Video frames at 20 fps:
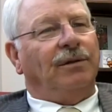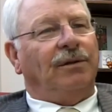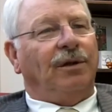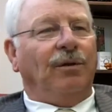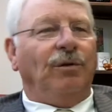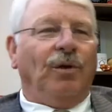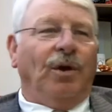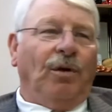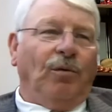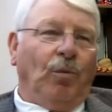So,
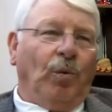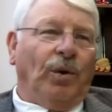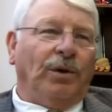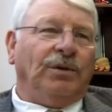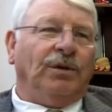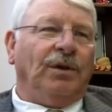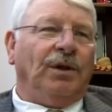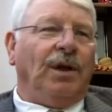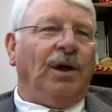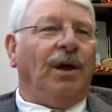you know,
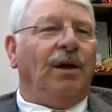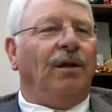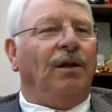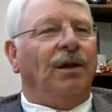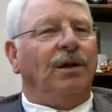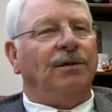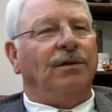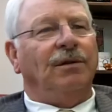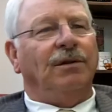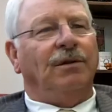once again,
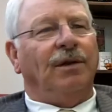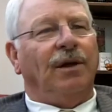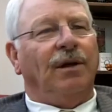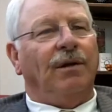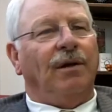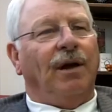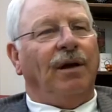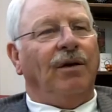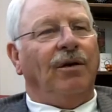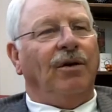this is
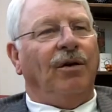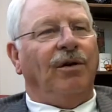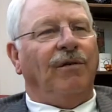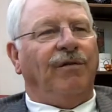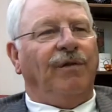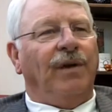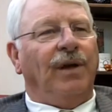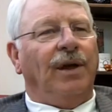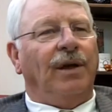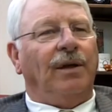a, a good
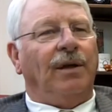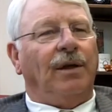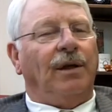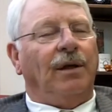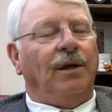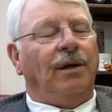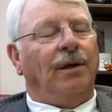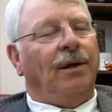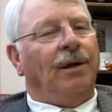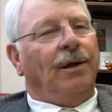fit
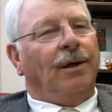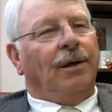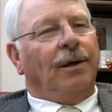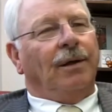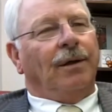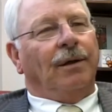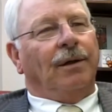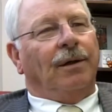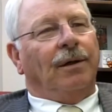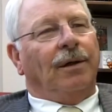and
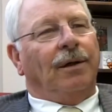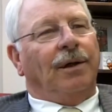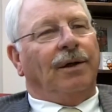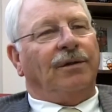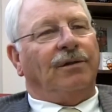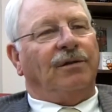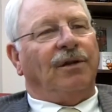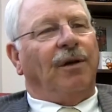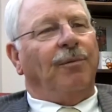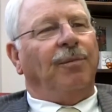
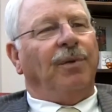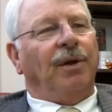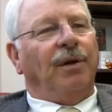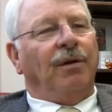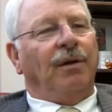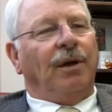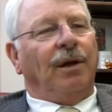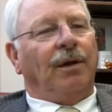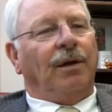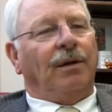it's something
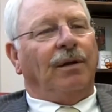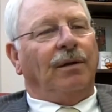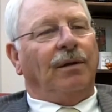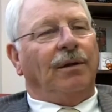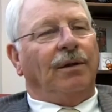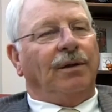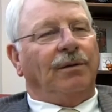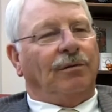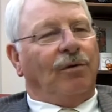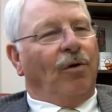that
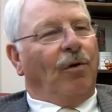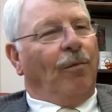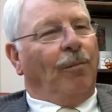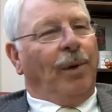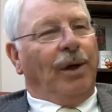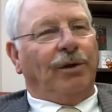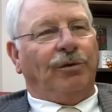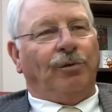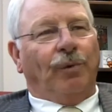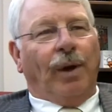is going to
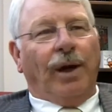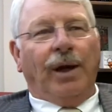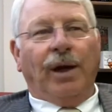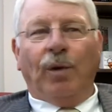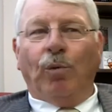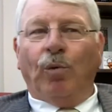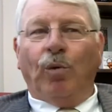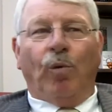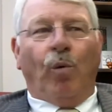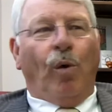mesh right
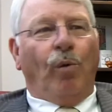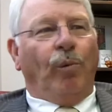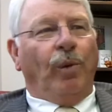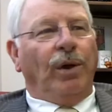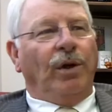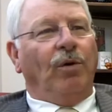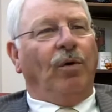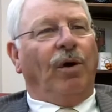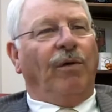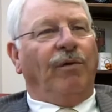in with what we
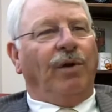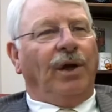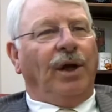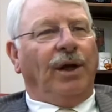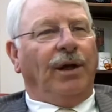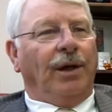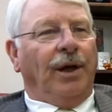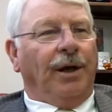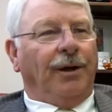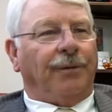do every
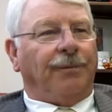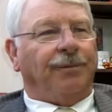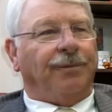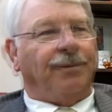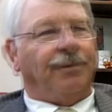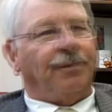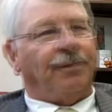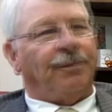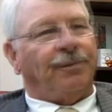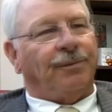day now.
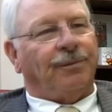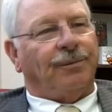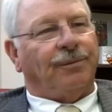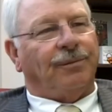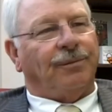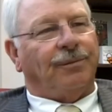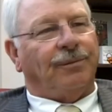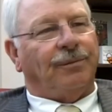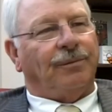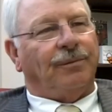
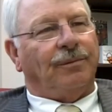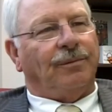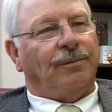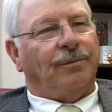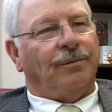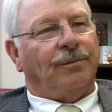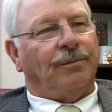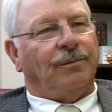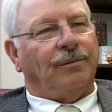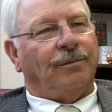You
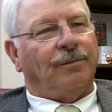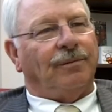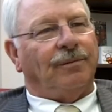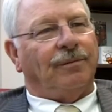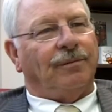mentioned